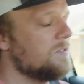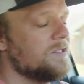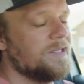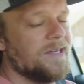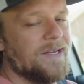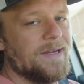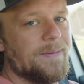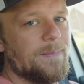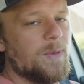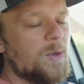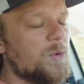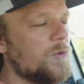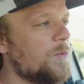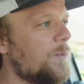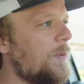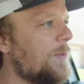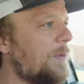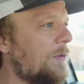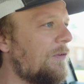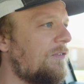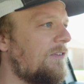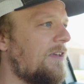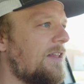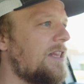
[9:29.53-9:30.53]
And most
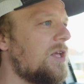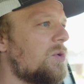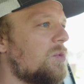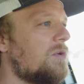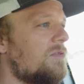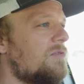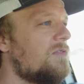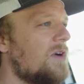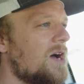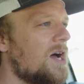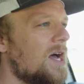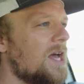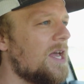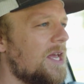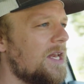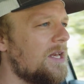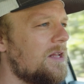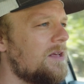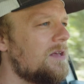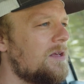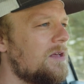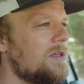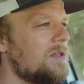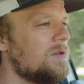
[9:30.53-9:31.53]
people said they were
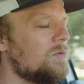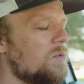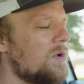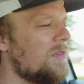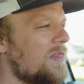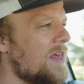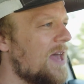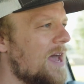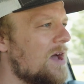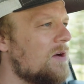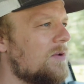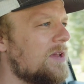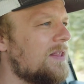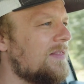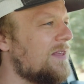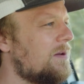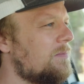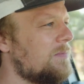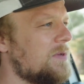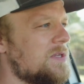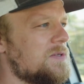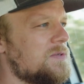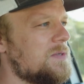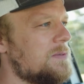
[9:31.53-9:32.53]
fine. Without it,
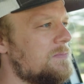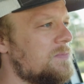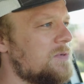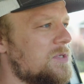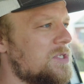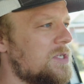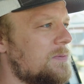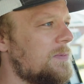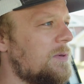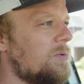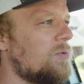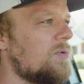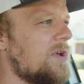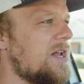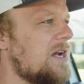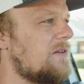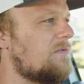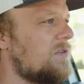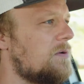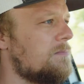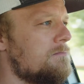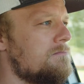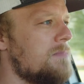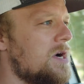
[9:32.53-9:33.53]
some people ran it
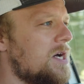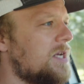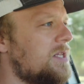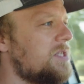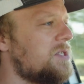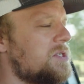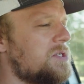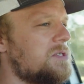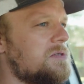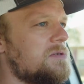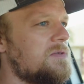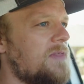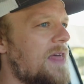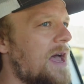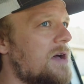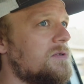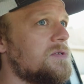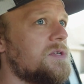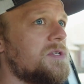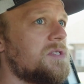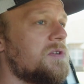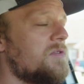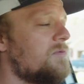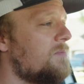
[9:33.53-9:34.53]
for months,
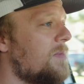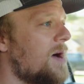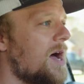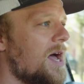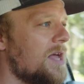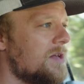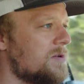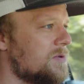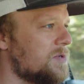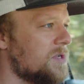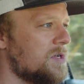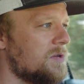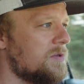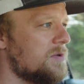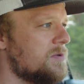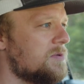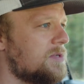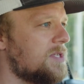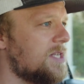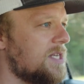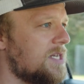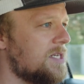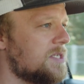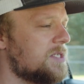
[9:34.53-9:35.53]
thousands of miles, all
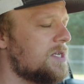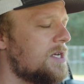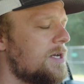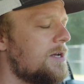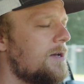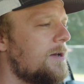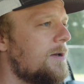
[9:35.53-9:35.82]
those things.